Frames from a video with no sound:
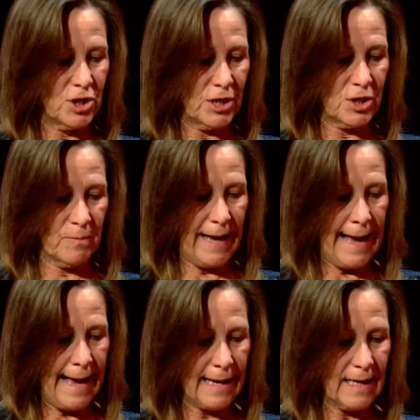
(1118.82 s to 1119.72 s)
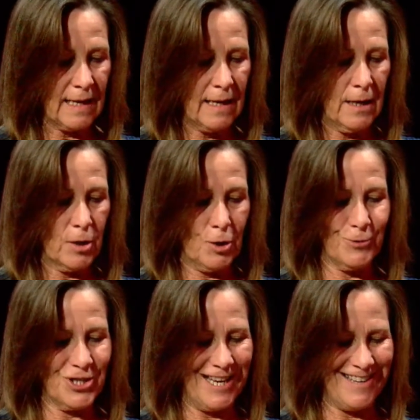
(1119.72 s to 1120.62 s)
Jajan Pack,
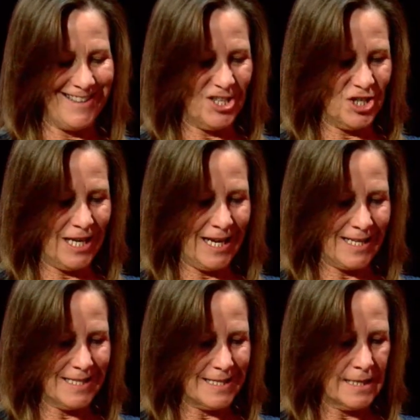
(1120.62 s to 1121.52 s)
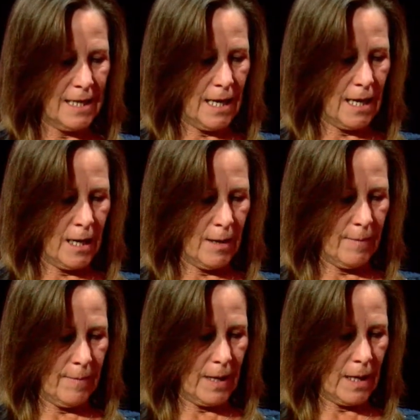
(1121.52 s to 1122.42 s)
Coach Kenneth Jennings,
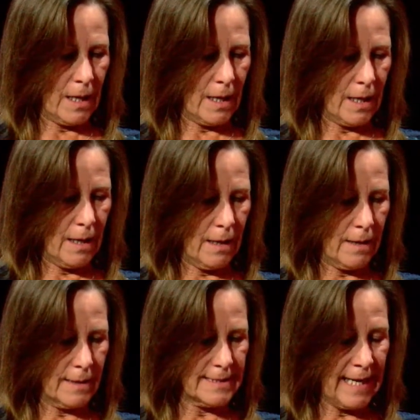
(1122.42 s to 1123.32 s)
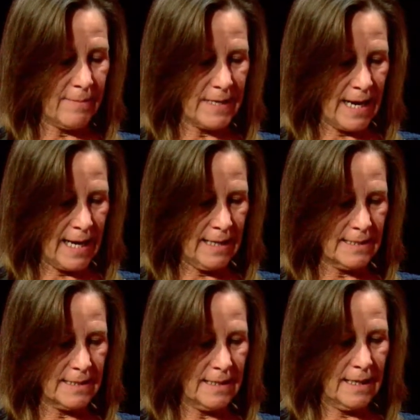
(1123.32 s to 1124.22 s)
Sam
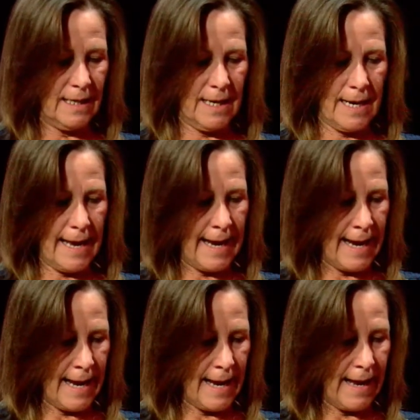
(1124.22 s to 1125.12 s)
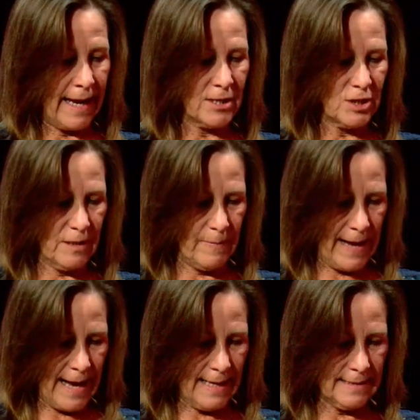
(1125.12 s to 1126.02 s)
Knight, and Angela
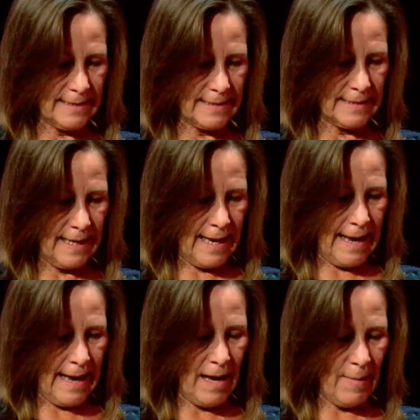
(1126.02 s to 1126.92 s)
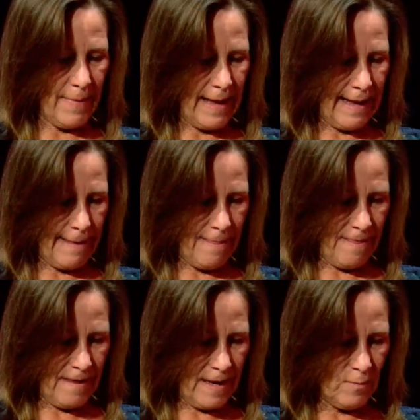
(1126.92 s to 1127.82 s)
Botts.
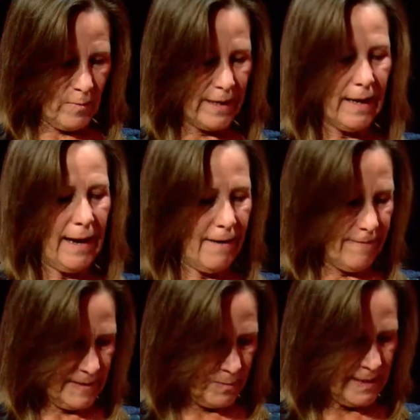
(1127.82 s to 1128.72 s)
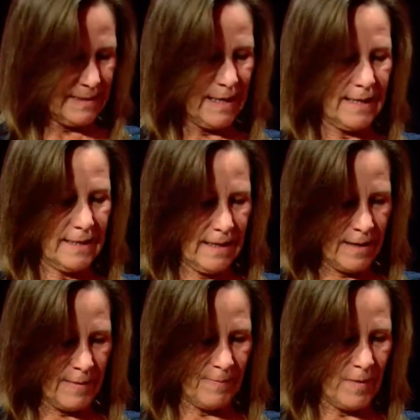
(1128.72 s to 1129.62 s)
And then we have, as we said,
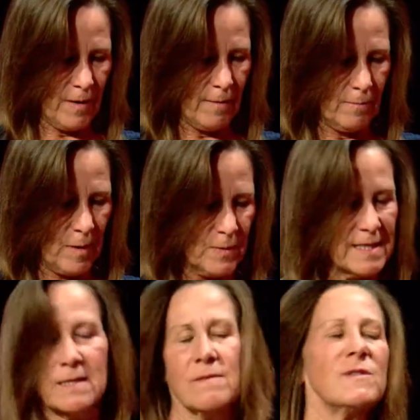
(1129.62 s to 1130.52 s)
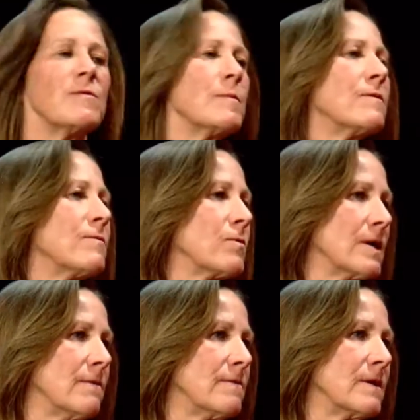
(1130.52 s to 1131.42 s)
representatives from
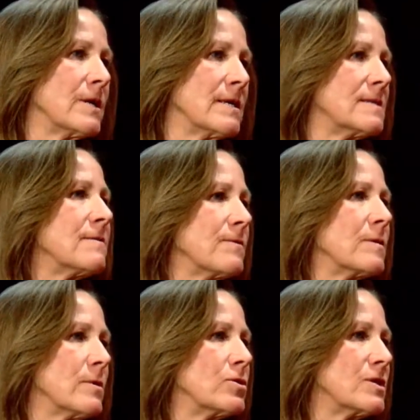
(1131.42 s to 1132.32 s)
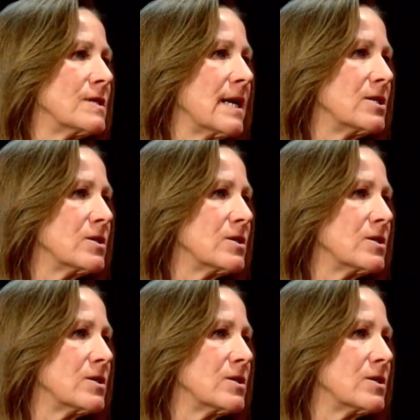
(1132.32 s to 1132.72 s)
the various different emergency